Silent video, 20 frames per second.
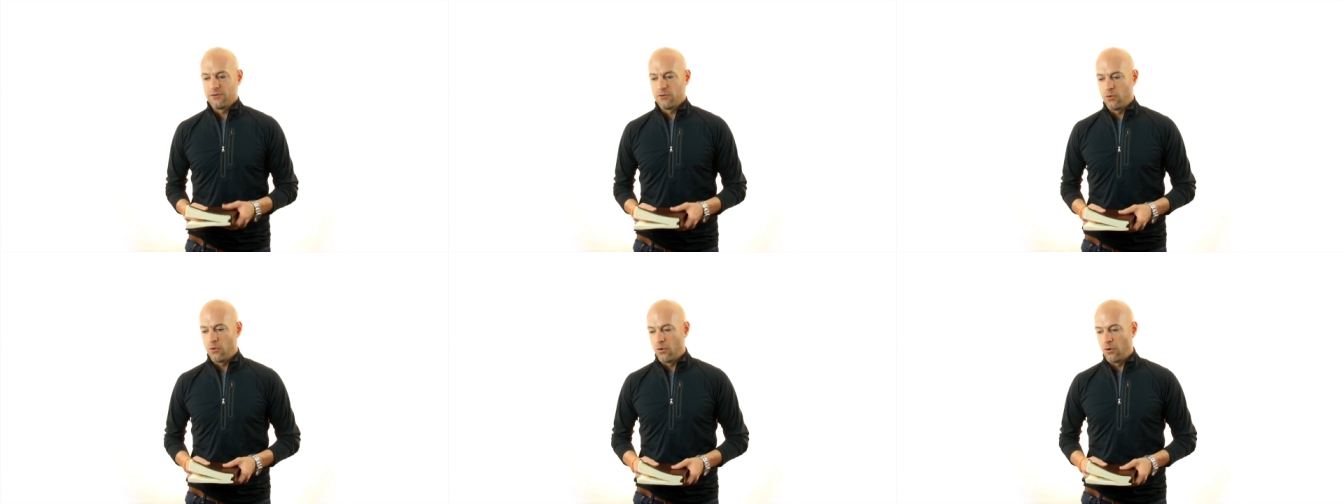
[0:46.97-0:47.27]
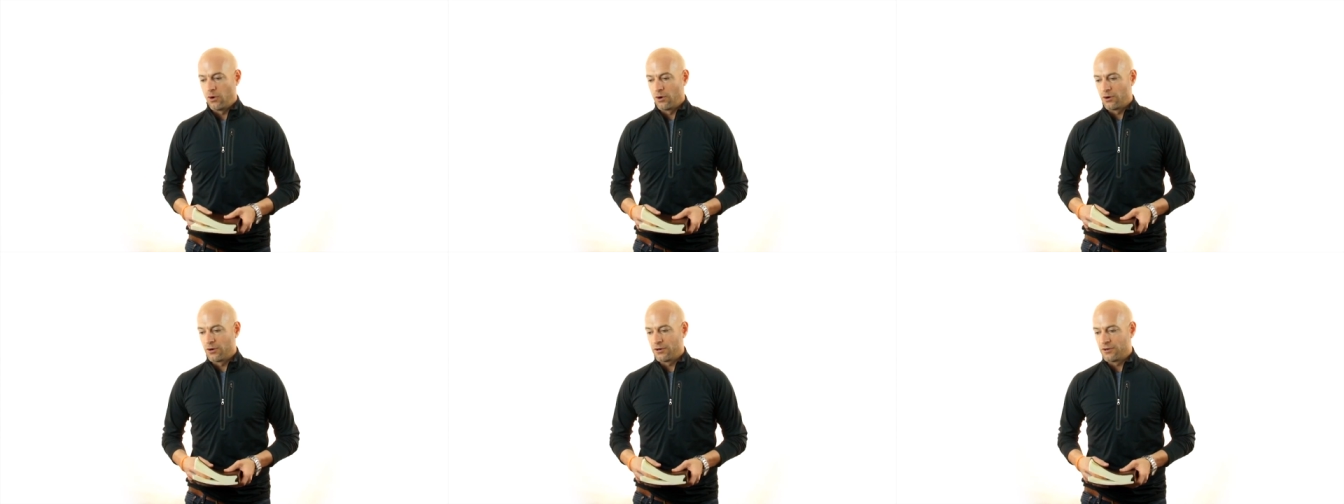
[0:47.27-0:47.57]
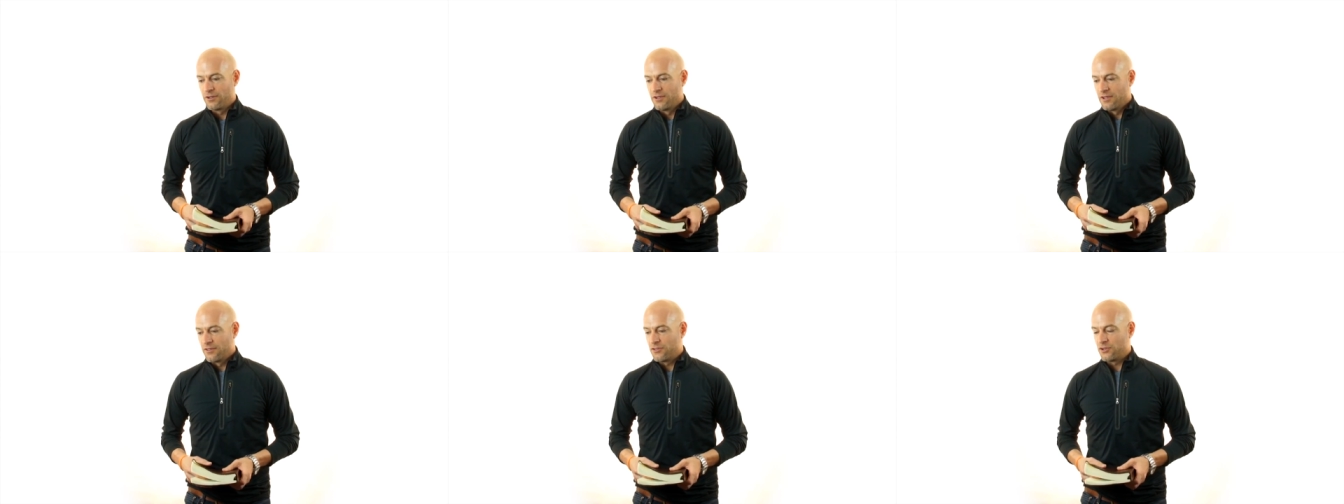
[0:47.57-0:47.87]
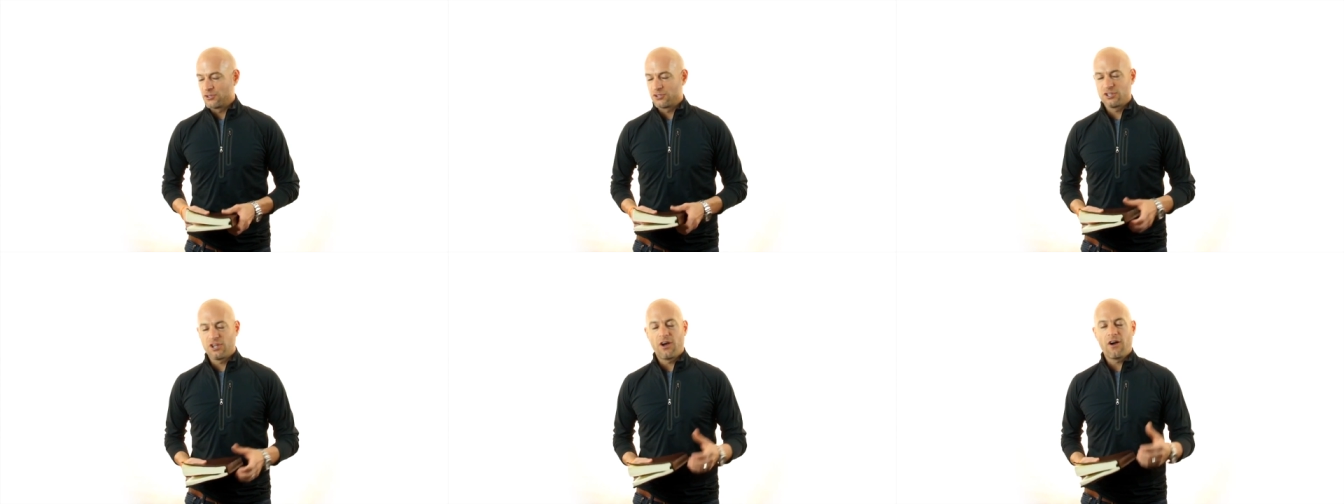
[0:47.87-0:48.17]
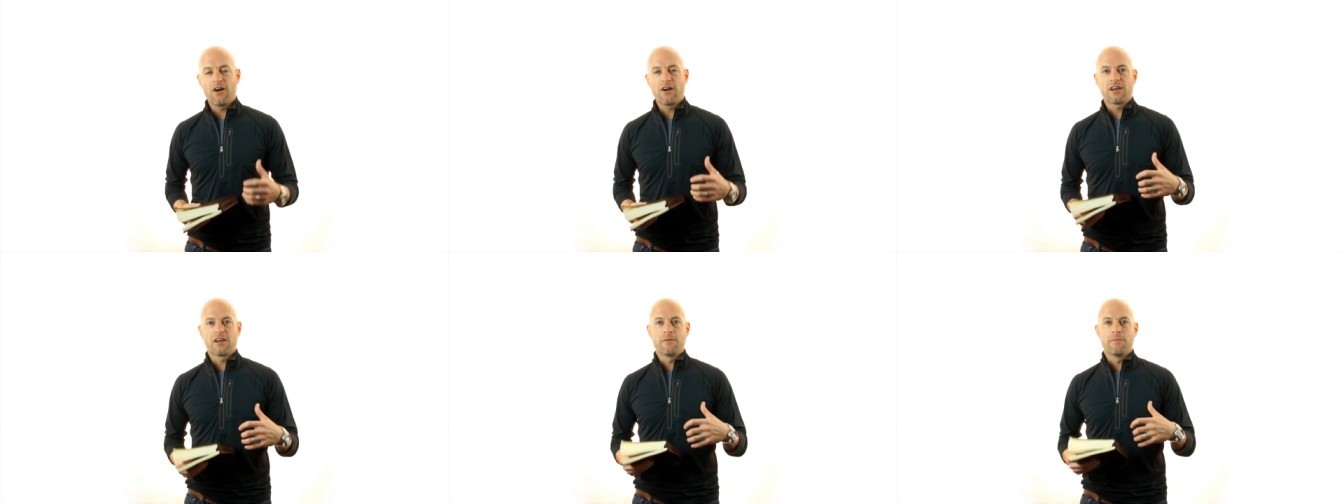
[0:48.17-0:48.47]
Or there's
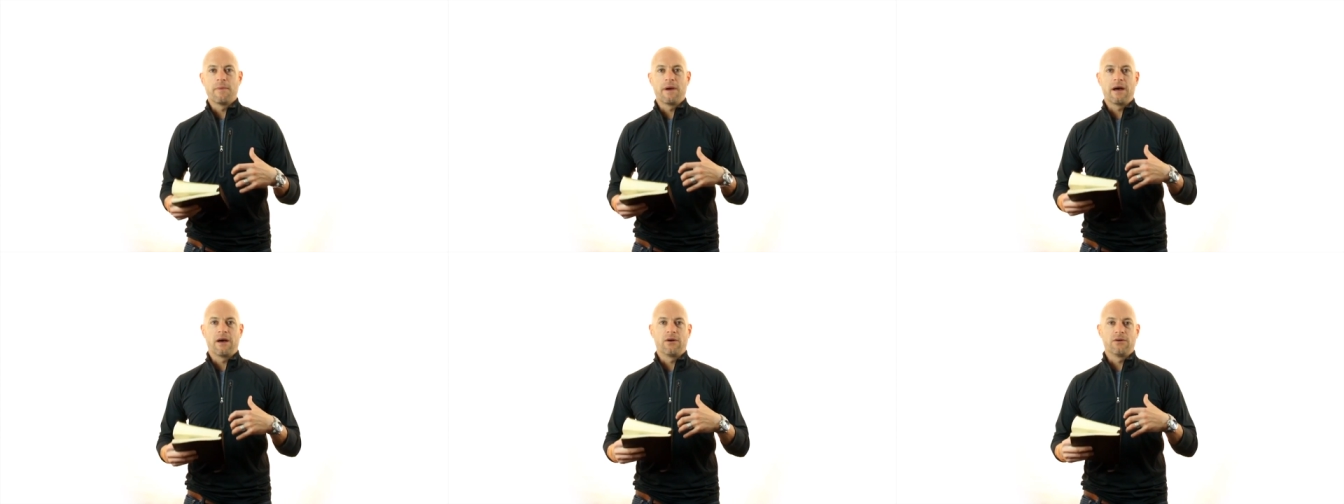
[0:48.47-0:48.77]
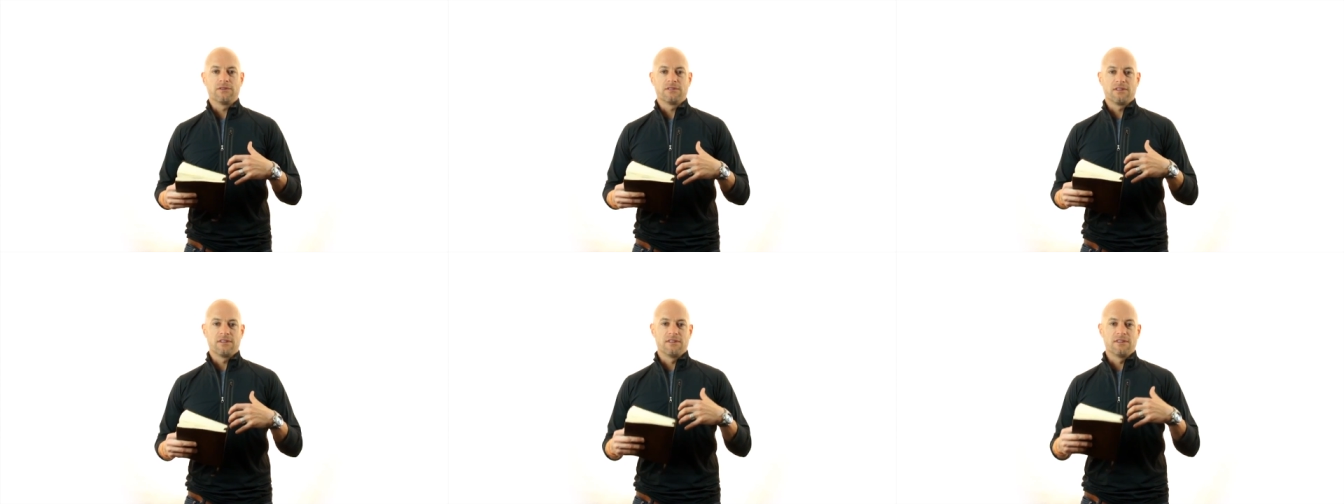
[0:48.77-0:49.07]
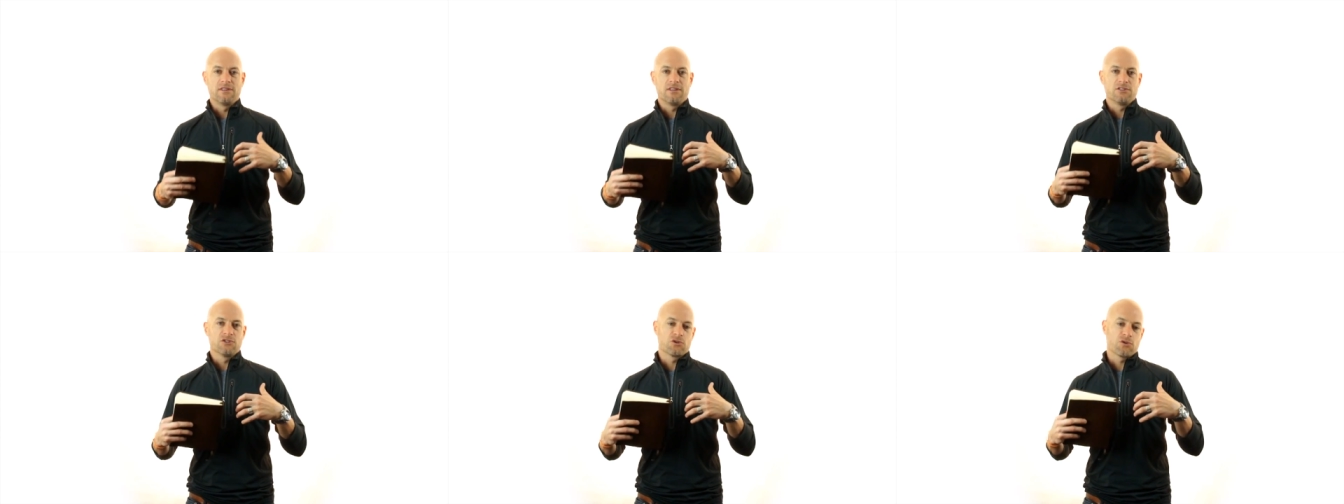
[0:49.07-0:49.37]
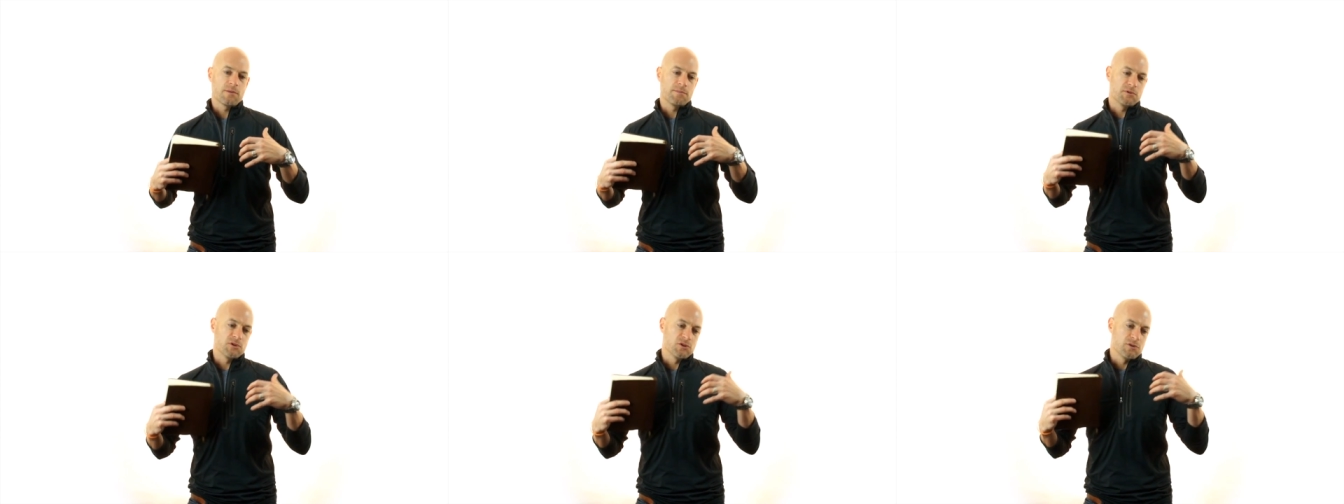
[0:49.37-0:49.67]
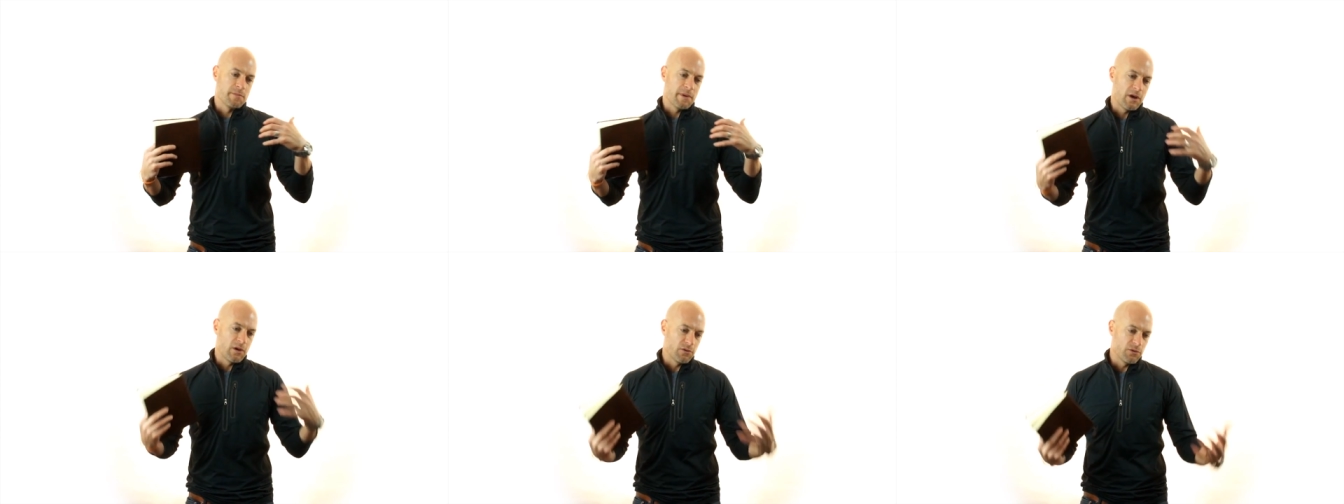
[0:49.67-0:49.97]
talk about in
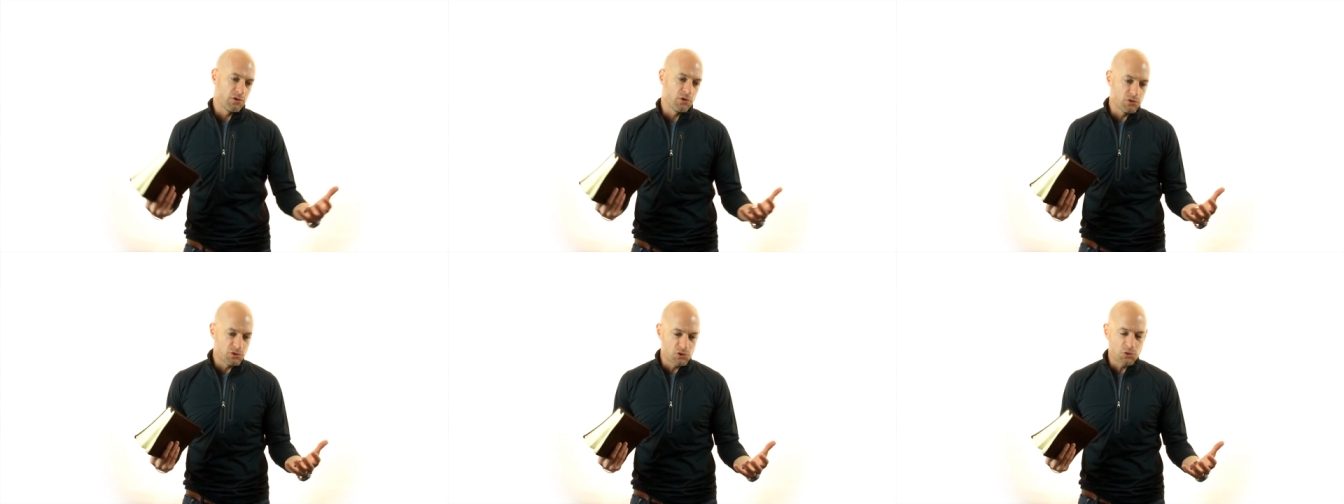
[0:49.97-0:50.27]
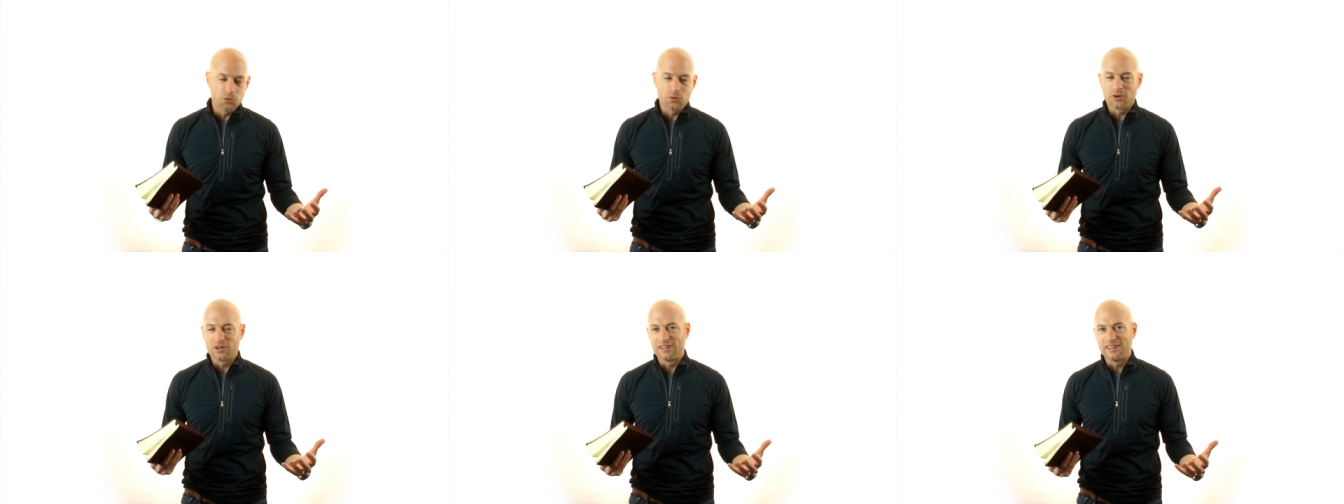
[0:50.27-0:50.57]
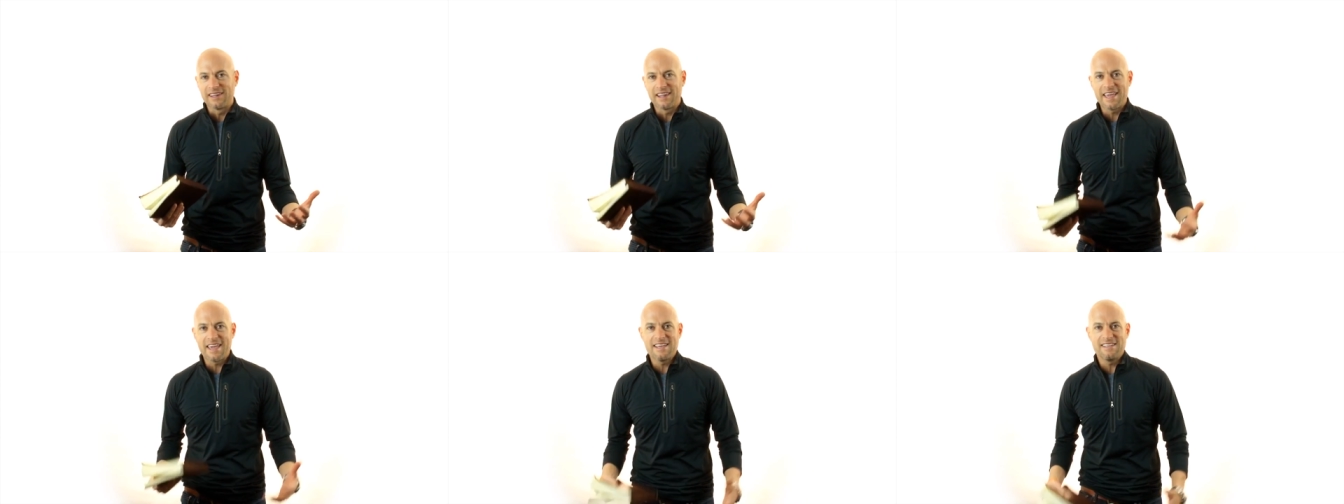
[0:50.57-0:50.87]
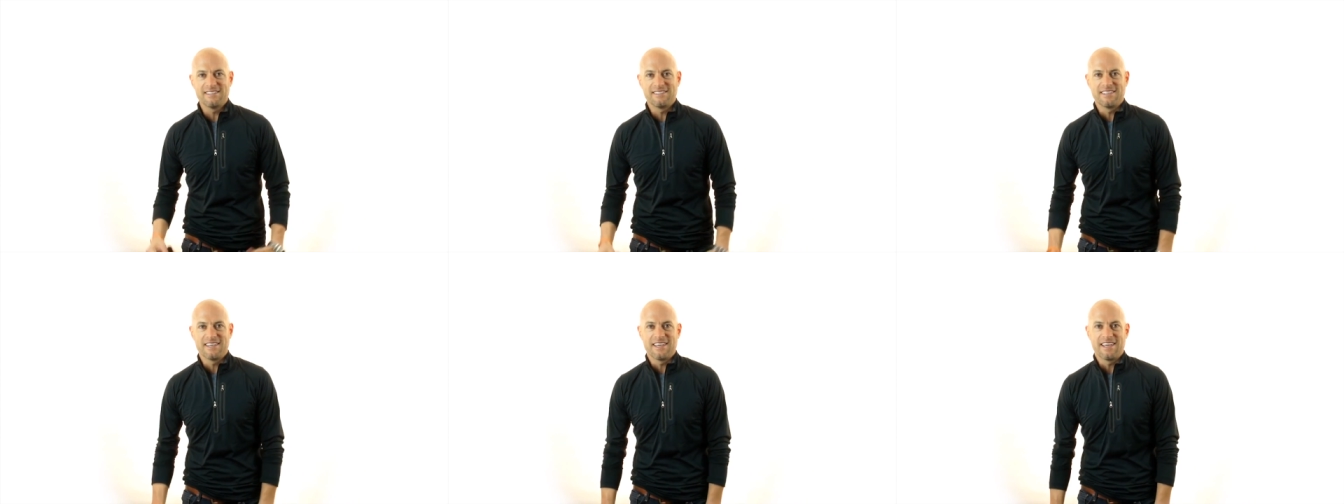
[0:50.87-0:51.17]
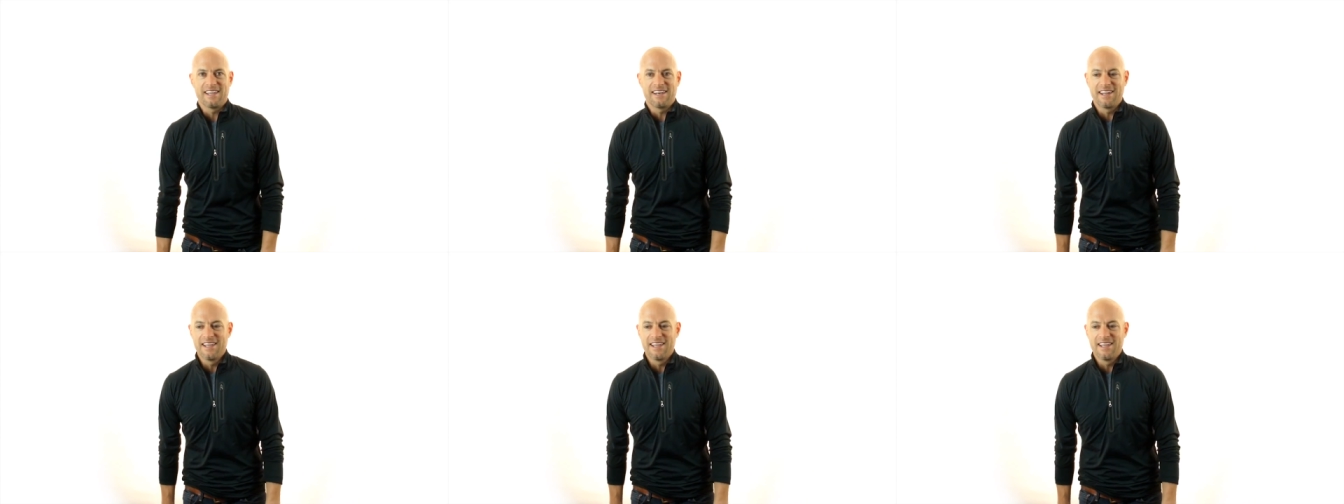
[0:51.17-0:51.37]
scriptures about those who are lazy.